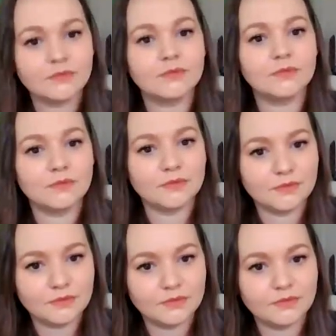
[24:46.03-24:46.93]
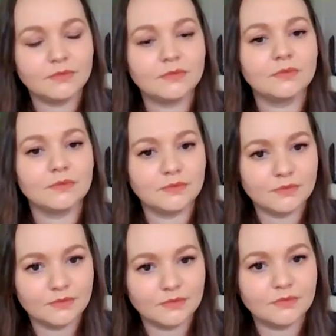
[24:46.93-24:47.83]

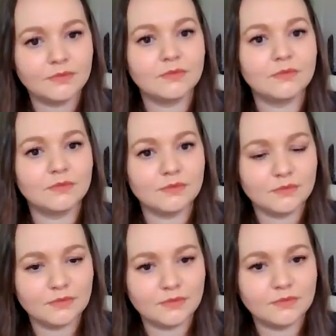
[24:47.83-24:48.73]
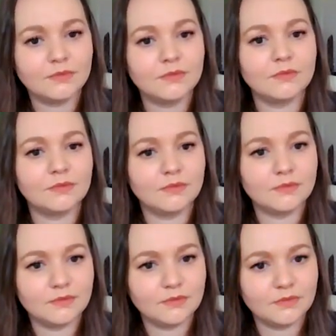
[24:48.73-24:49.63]

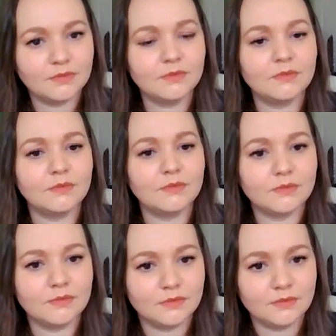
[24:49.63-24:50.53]
(silent)